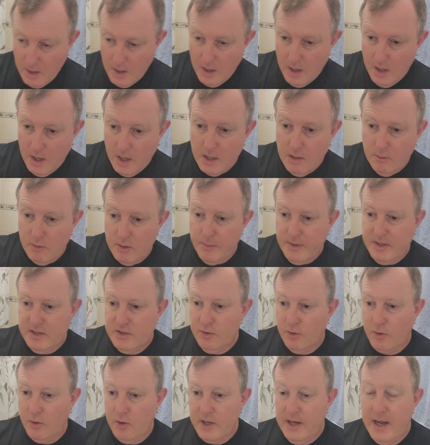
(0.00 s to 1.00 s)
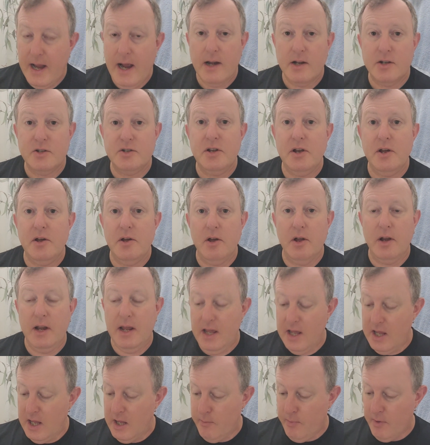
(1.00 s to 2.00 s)
I don't want to be talking out of turn
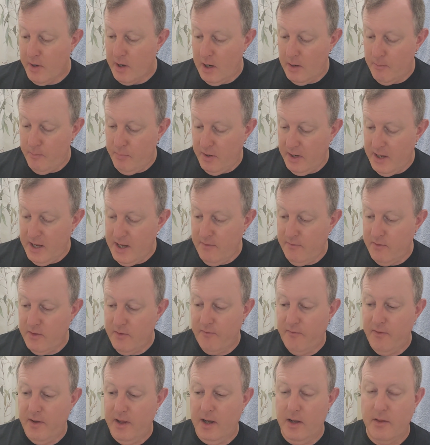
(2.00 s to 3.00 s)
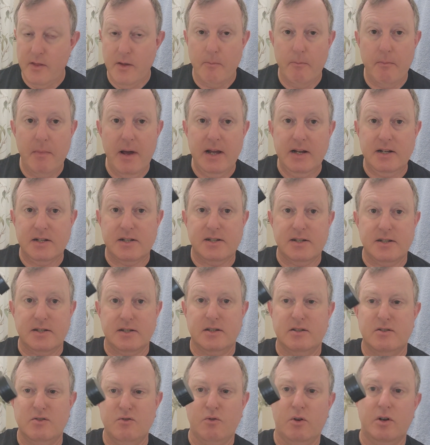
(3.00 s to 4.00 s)
here, but I believe the fellow that makes
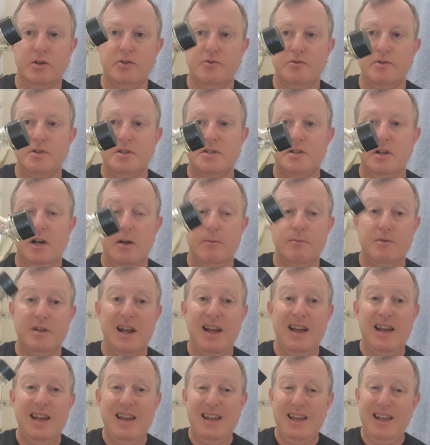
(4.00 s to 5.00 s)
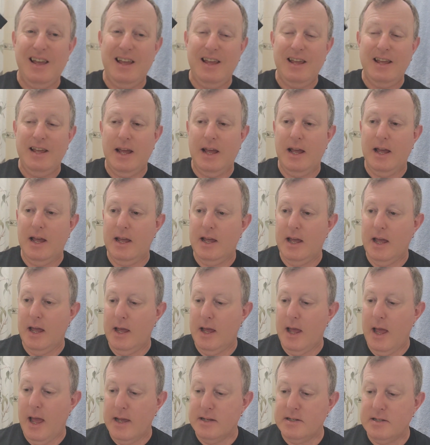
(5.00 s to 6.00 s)
Squadron soap
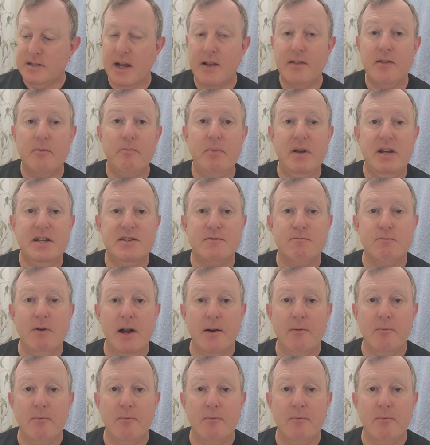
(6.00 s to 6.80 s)
hasn't had the best run